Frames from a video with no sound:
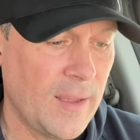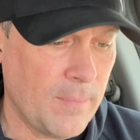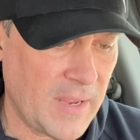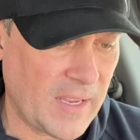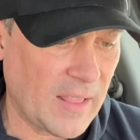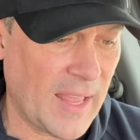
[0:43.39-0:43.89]

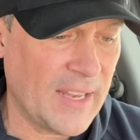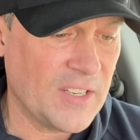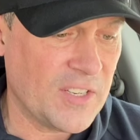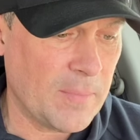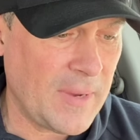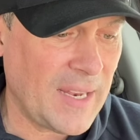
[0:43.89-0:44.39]
be
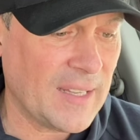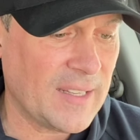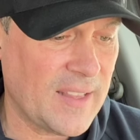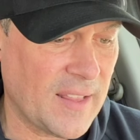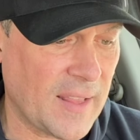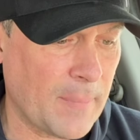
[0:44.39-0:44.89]
cleansed. Immediately
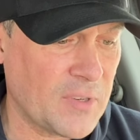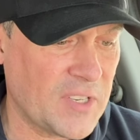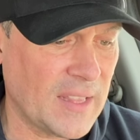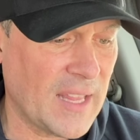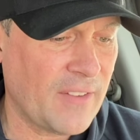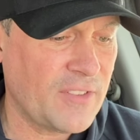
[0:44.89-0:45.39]
the leprosy
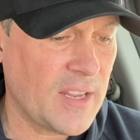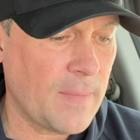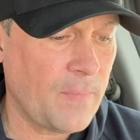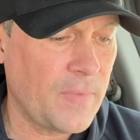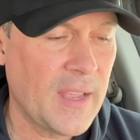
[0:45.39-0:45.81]
left him